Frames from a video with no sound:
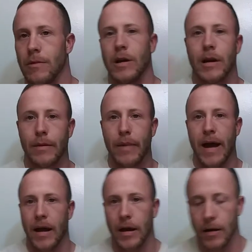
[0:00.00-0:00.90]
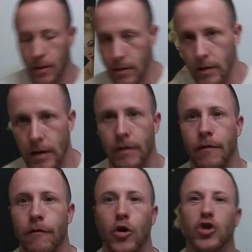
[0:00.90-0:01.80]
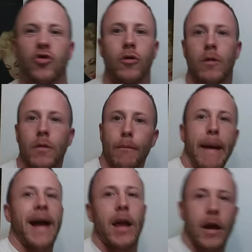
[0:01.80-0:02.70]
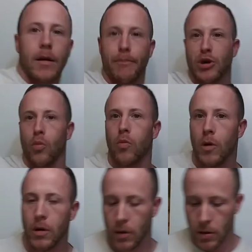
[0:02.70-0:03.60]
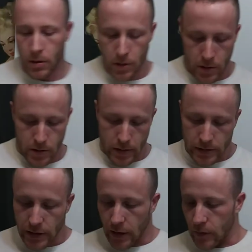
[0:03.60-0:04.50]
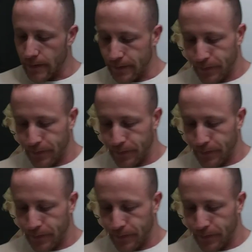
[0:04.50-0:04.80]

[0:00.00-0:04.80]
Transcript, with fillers: gonna get backhanded in virtual backhand. So